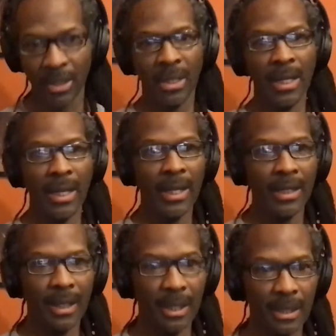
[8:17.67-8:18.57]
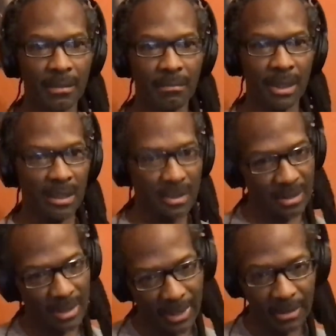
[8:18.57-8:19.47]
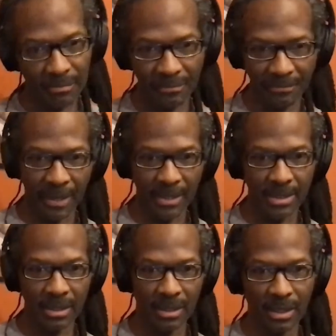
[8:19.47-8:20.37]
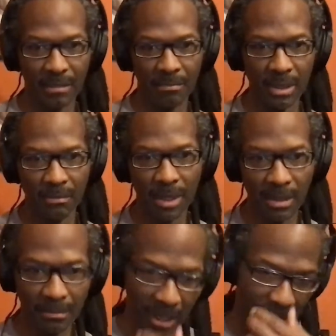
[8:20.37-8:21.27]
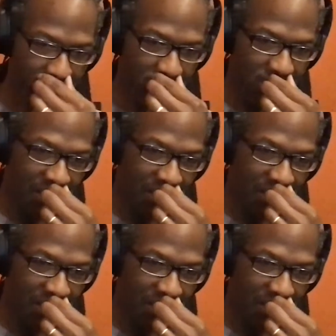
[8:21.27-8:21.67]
And because the negative effects can be minimized